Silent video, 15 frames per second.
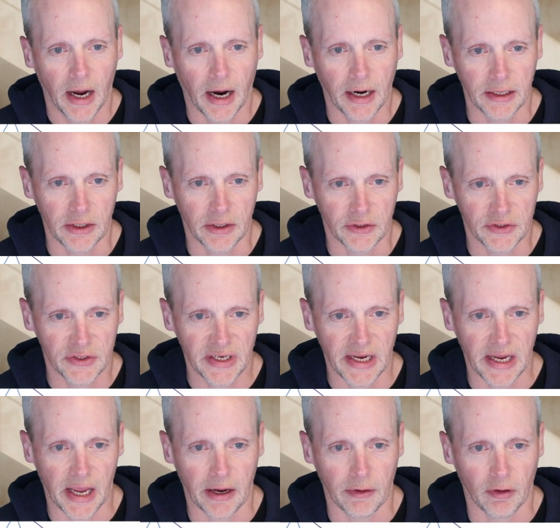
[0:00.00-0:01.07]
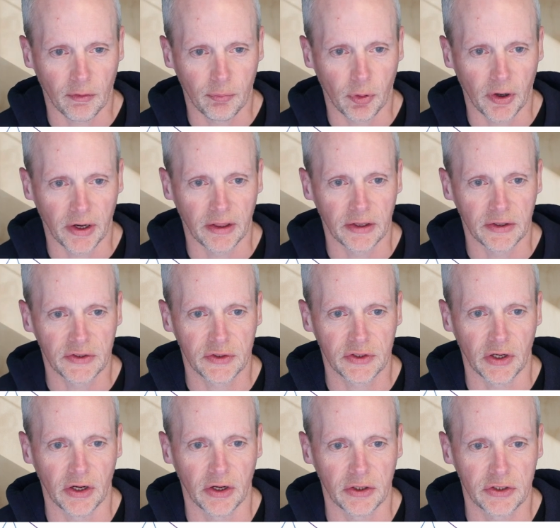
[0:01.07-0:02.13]
And you can see here I've put in this
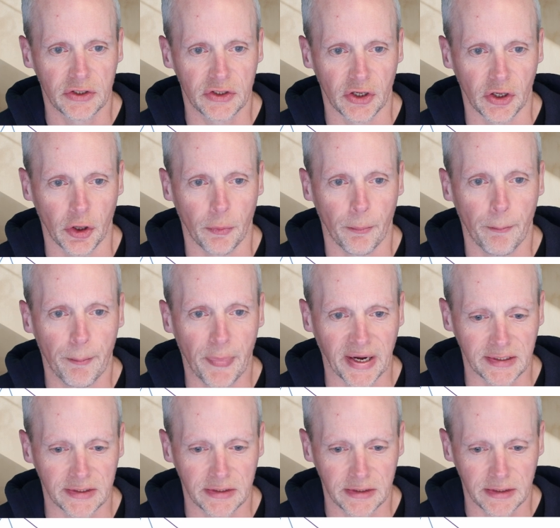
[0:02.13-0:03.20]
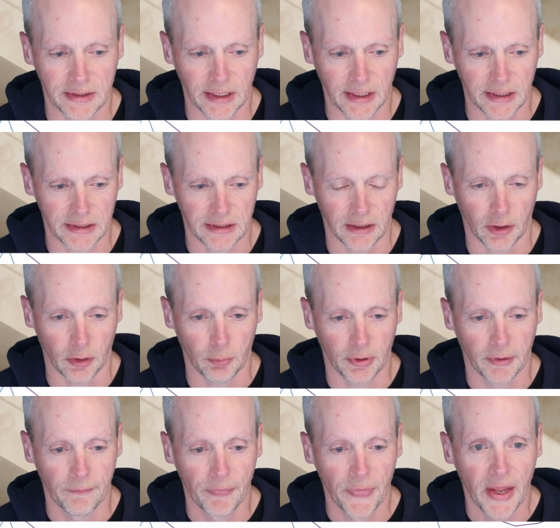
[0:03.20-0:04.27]
search term best telescope.
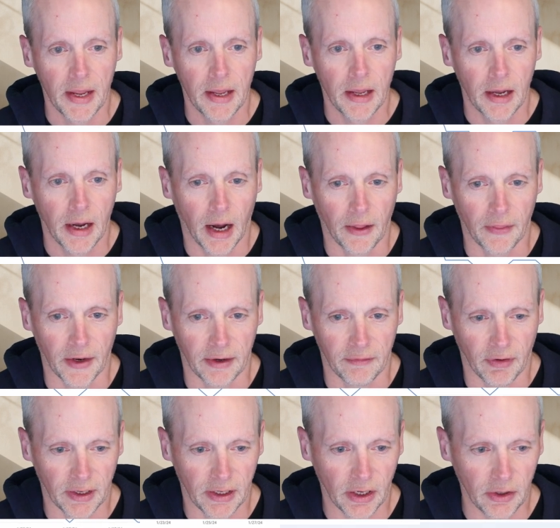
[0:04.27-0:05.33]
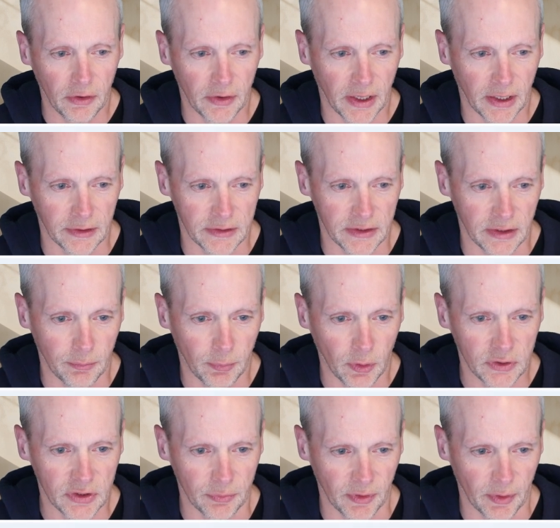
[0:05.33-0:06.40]
And then if I go down to the
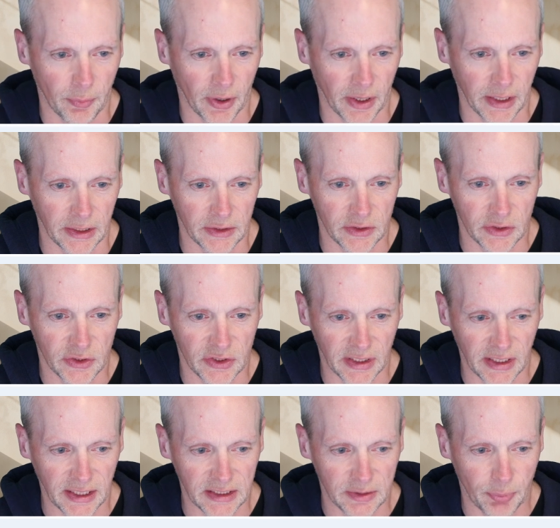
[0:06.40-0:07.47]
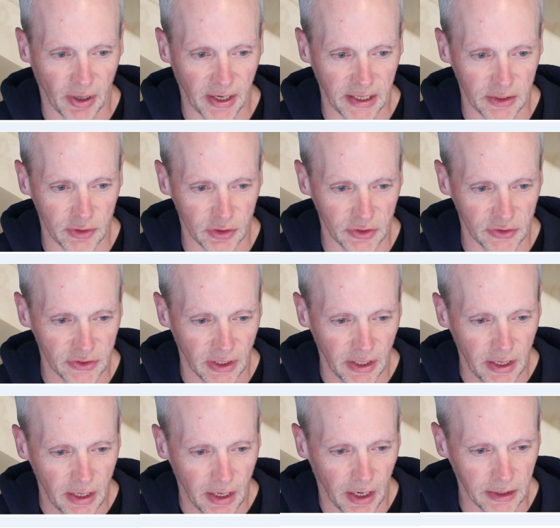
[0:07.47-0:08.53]
bottom of the page, select pages,
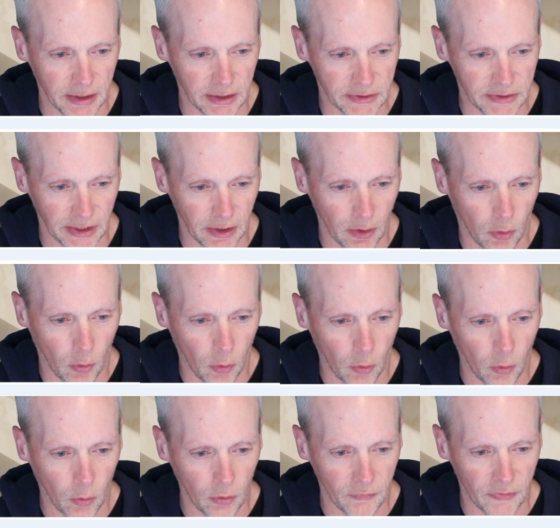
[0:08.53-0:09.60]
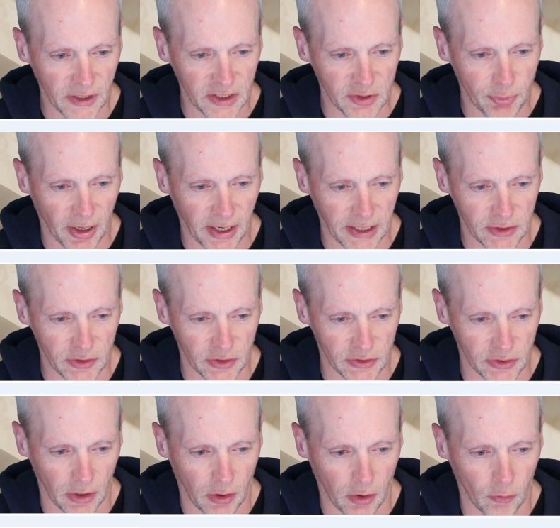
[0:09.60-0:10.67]
and you can see all of these
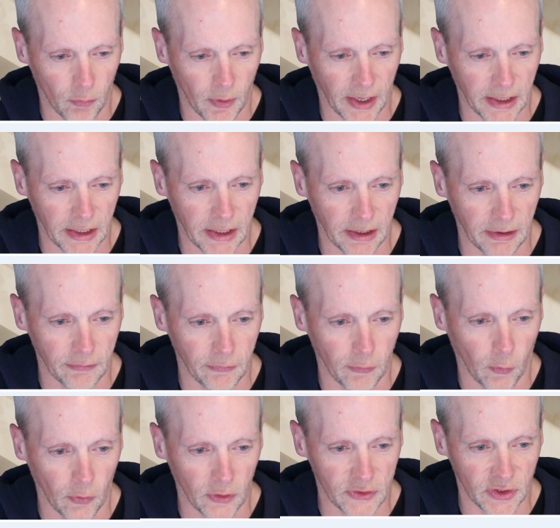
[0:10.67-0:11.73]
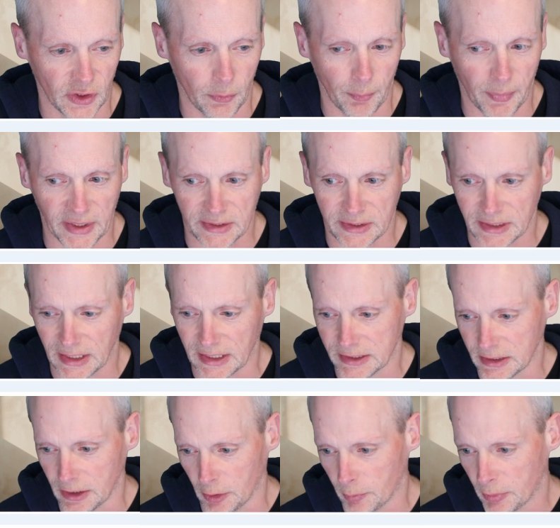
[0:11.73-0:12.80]
pages are ranking for the term best
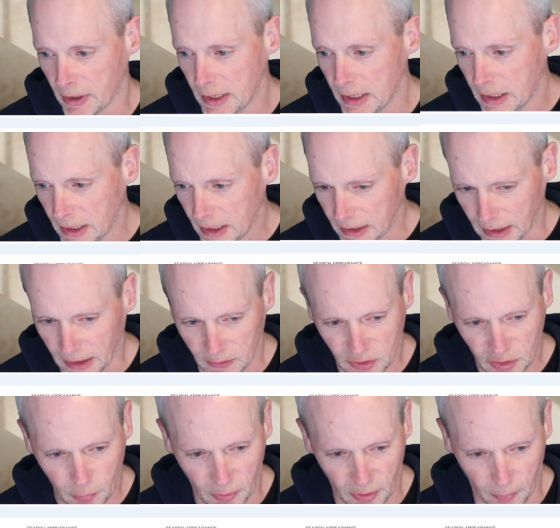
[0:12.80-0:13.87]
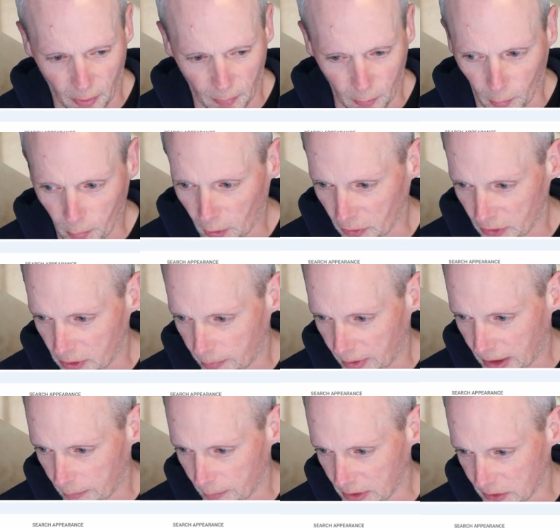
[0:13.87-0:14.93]
telescope. Now some of them I'm not bothered
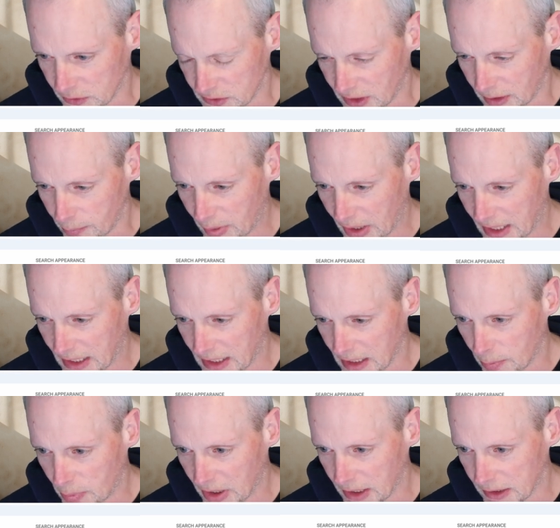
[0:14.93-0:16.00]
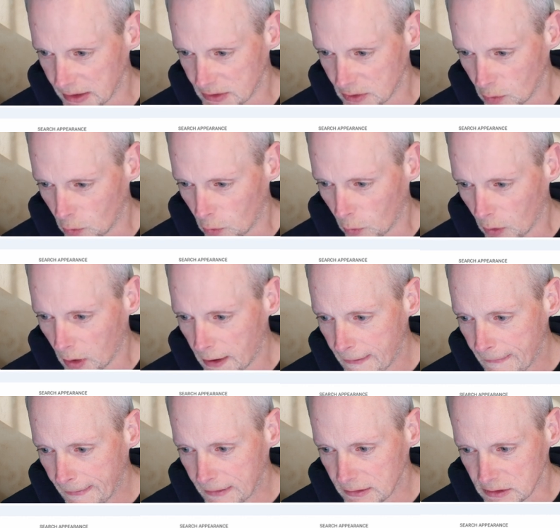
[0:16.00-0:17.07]
about because they barely appeared at all.
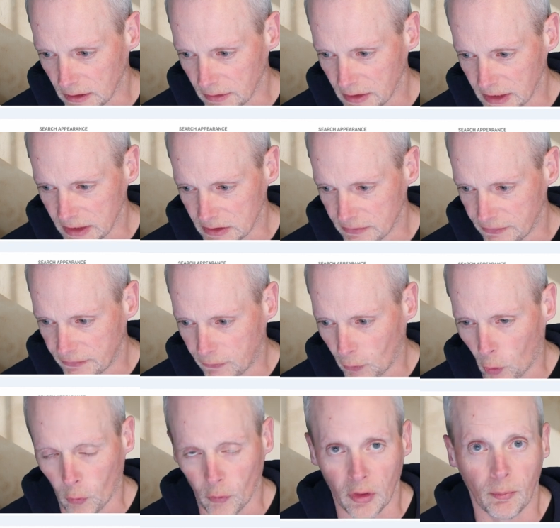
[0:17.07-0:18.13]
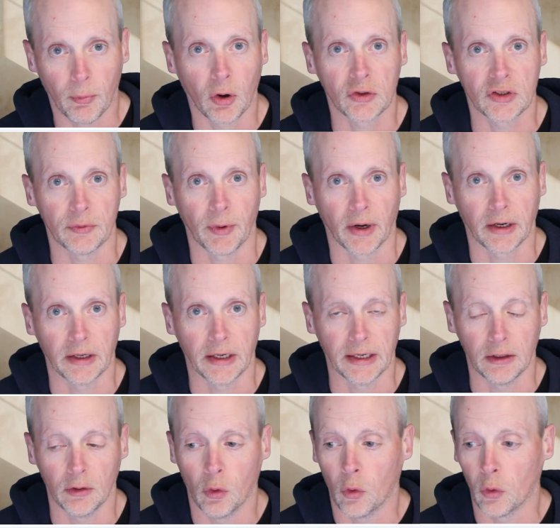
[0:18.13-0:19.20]
So these 4 at the bottom I could
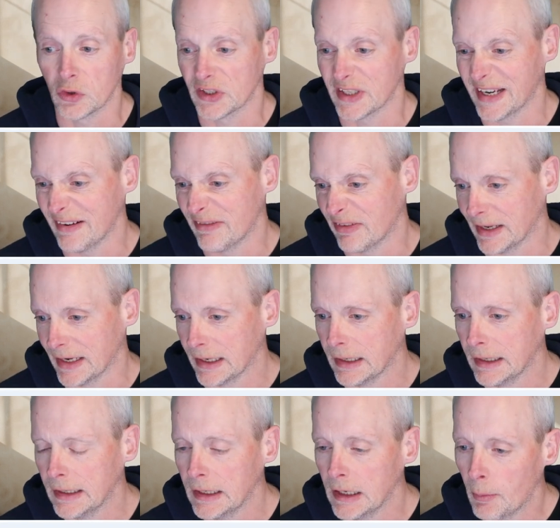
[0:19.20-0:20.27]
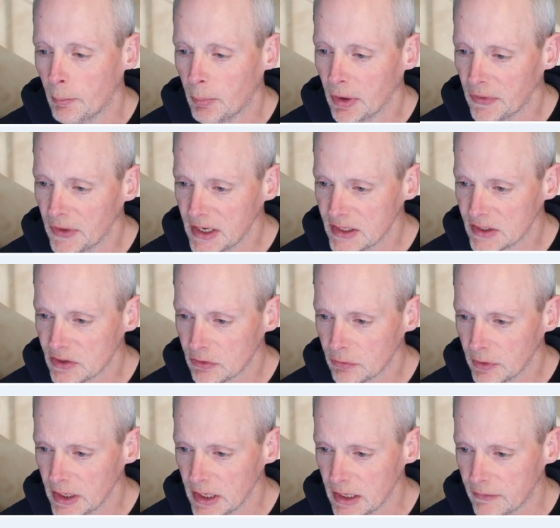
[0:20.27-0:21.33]
ignore safely. But these
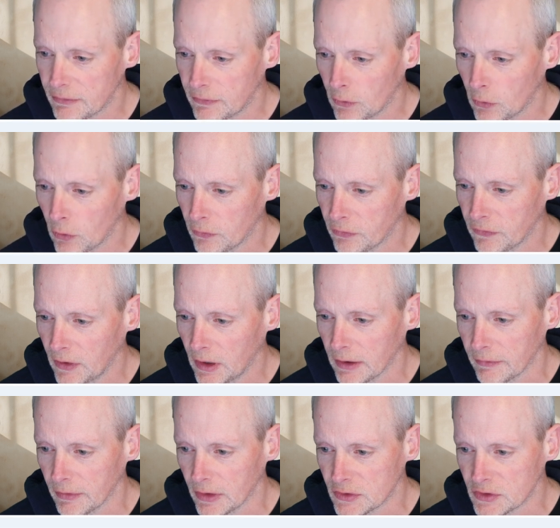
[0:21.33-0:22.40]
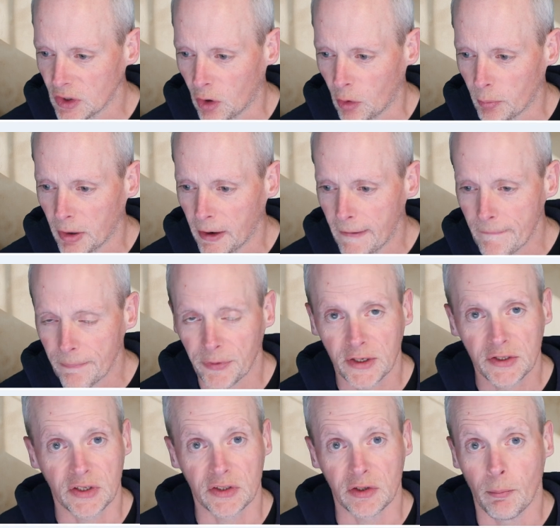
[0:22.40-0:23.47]
3, 4, 5 at the top,
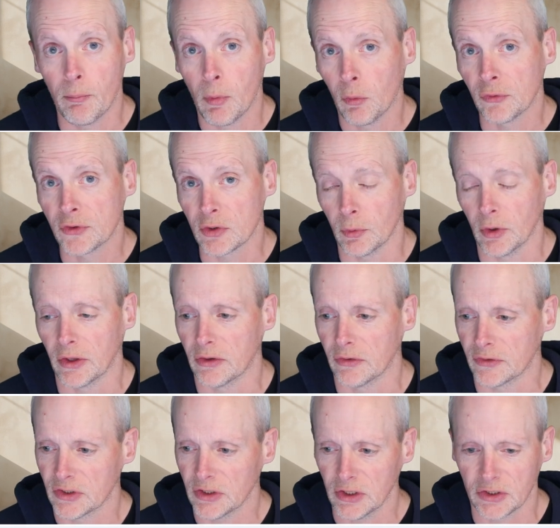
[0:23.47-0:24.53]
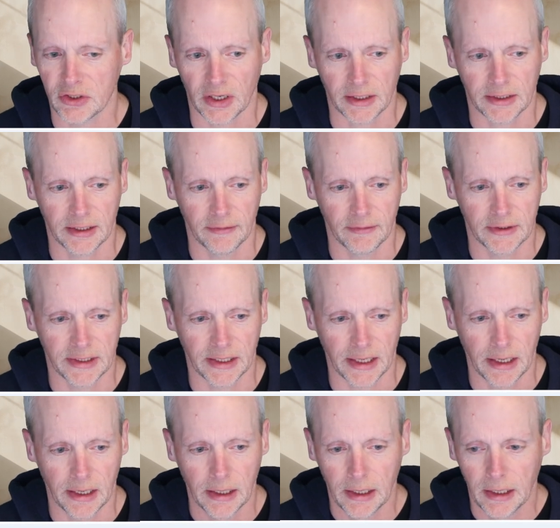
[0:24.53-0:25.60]
this is a month's worth of search
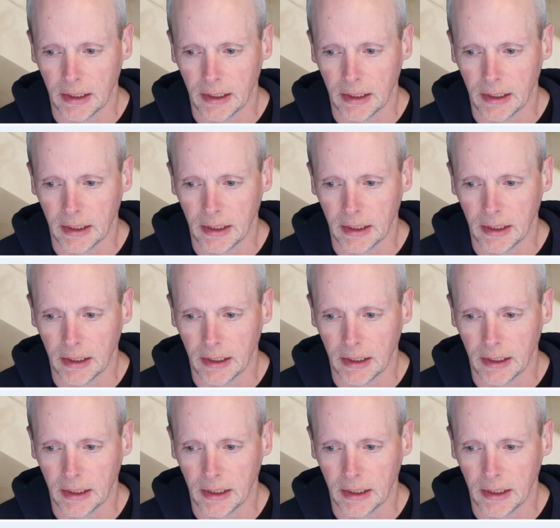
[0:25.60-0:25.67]
activity.